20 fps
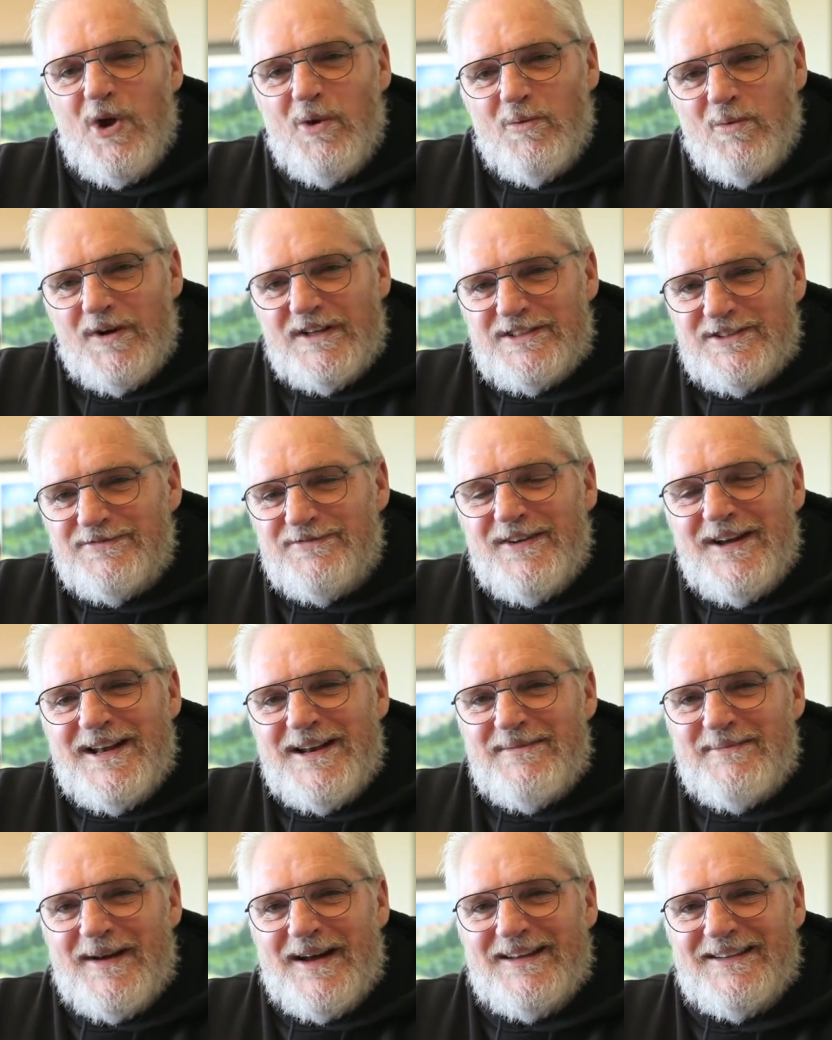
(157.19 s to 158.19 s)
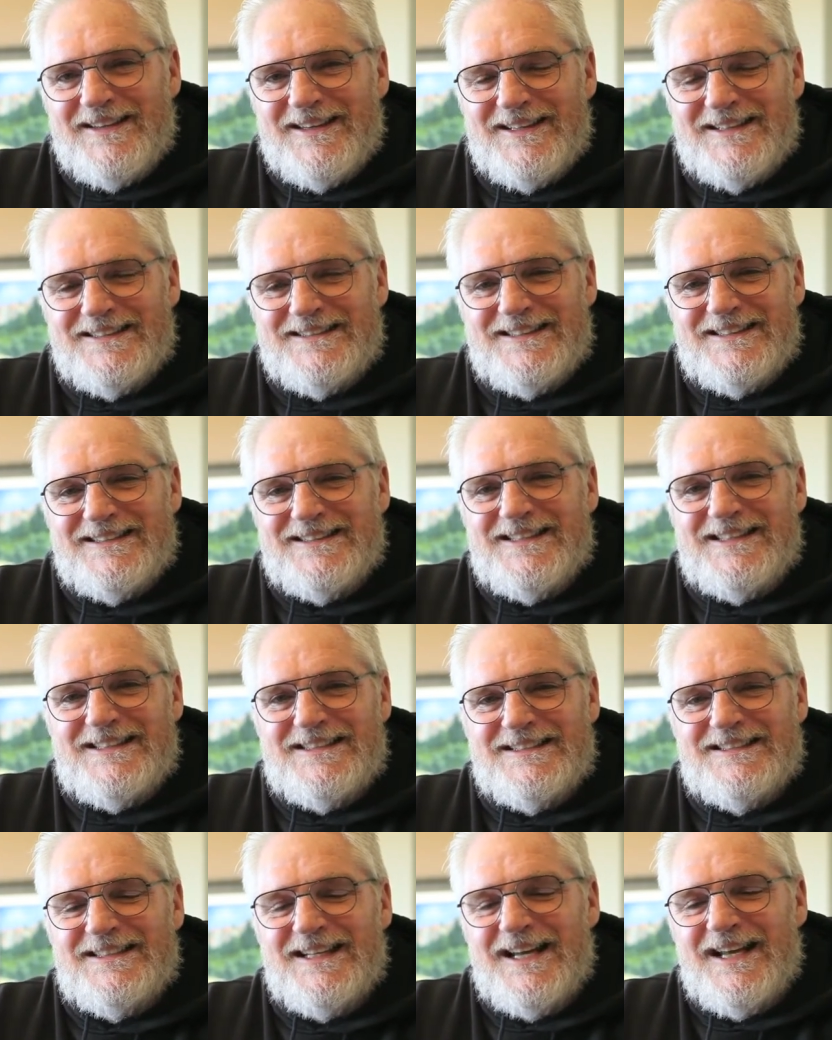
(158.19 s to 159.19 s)
What's fun about this is he
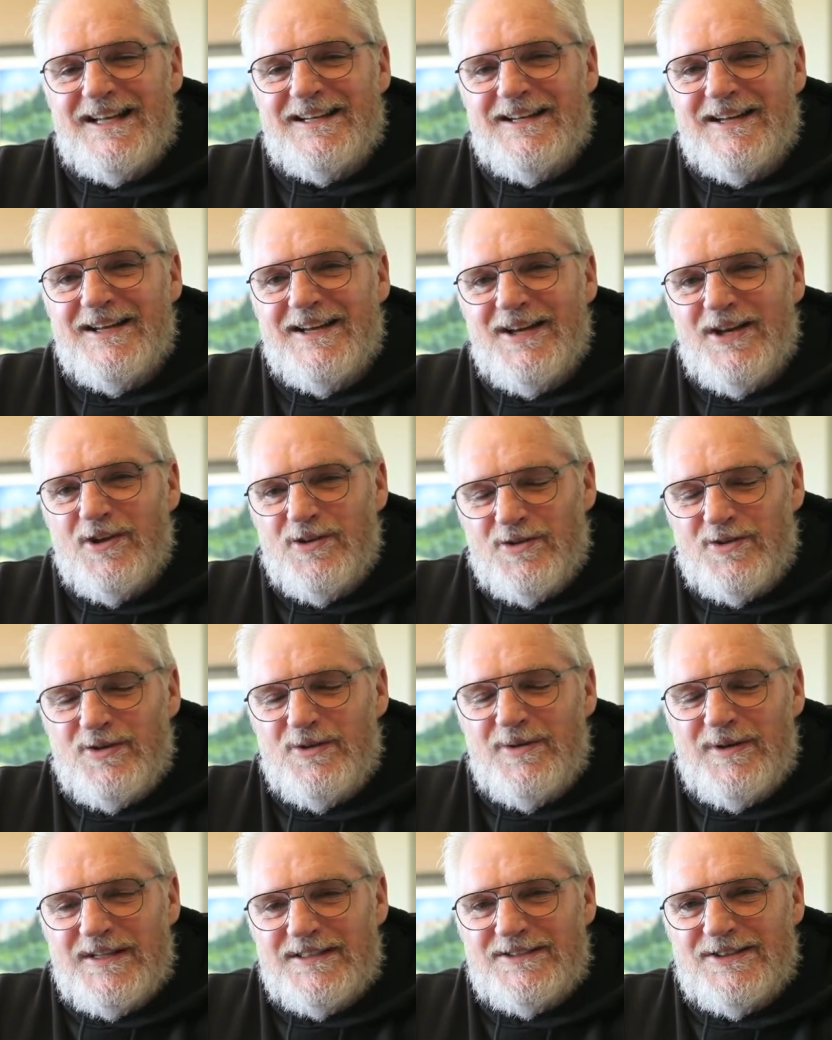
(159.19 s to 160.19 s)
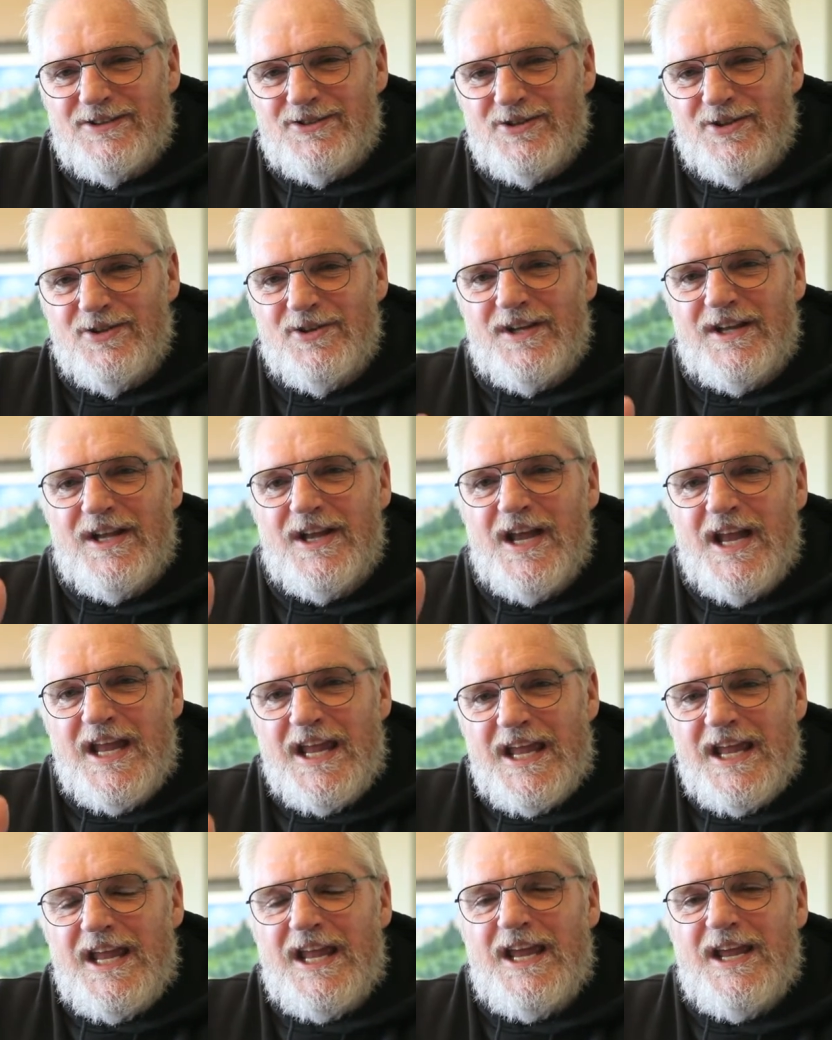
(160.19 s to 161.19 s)
said through his attorney
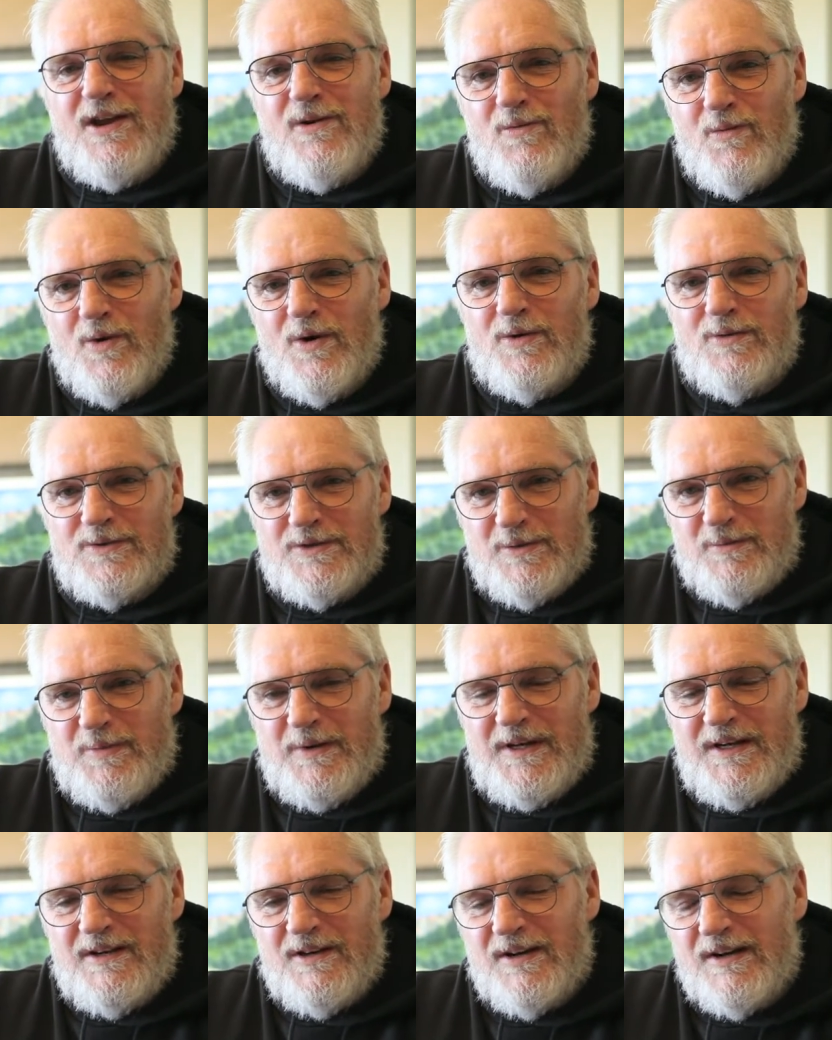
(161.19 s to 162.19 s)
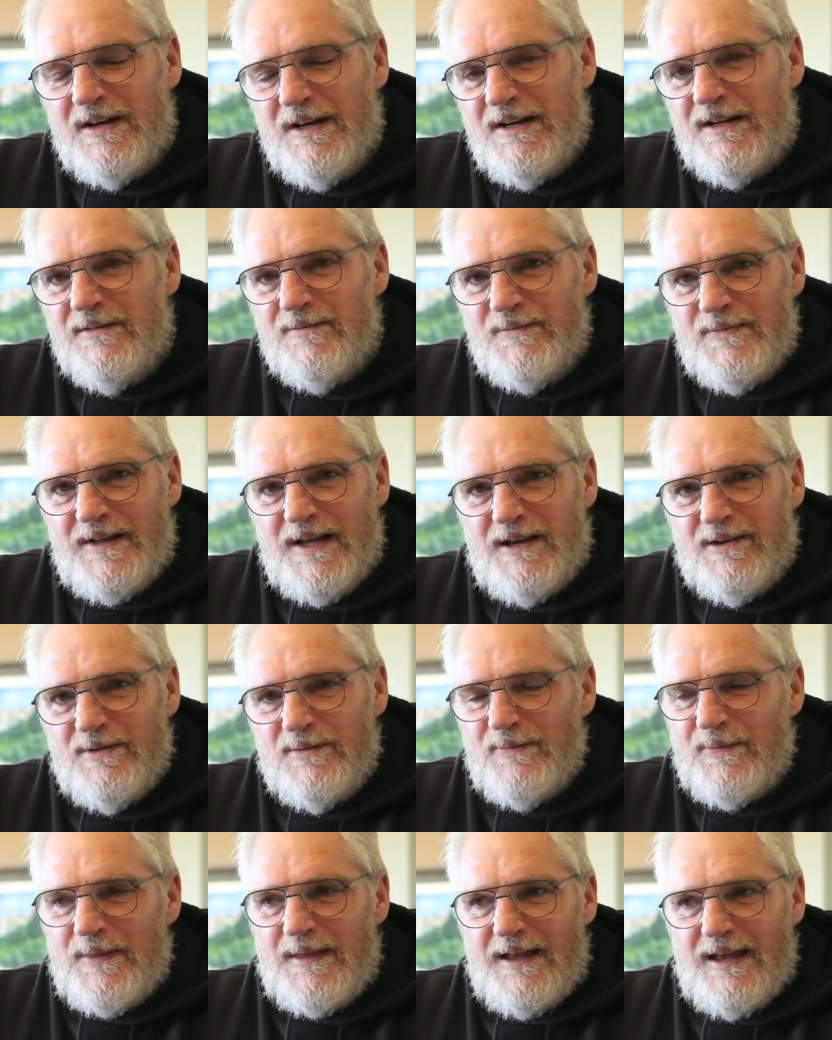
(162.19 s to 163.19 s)
he won't appear.
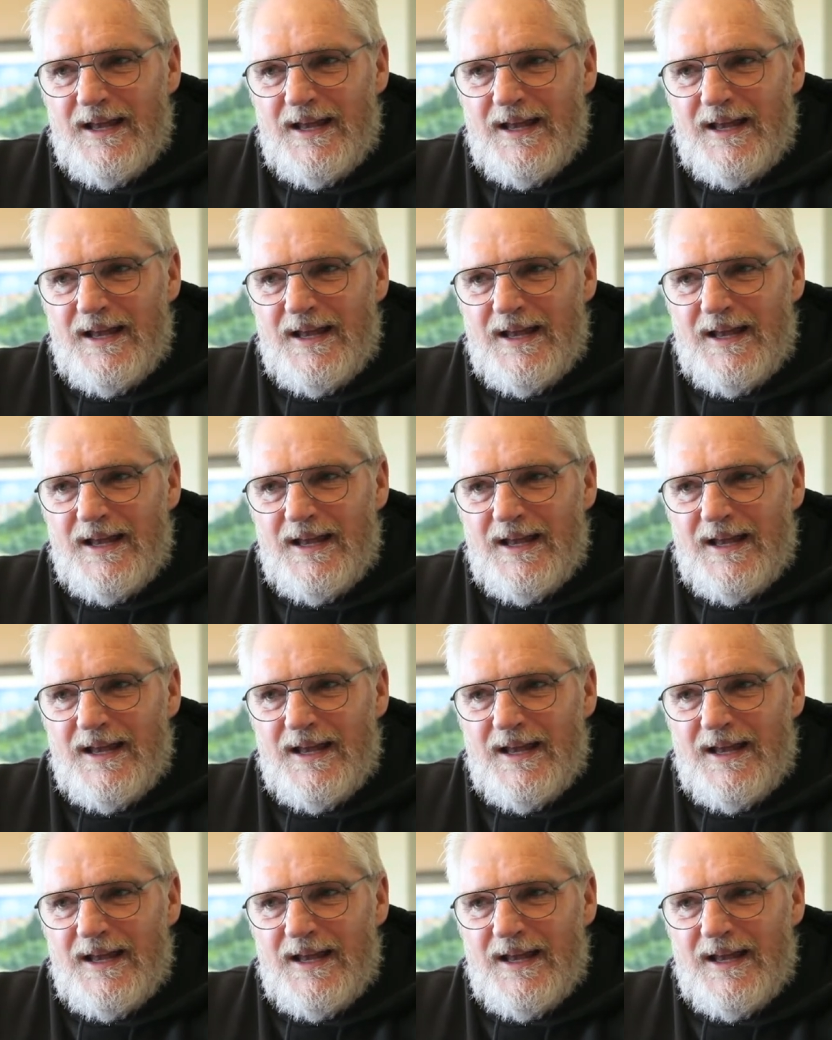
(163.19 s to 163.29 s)
Now,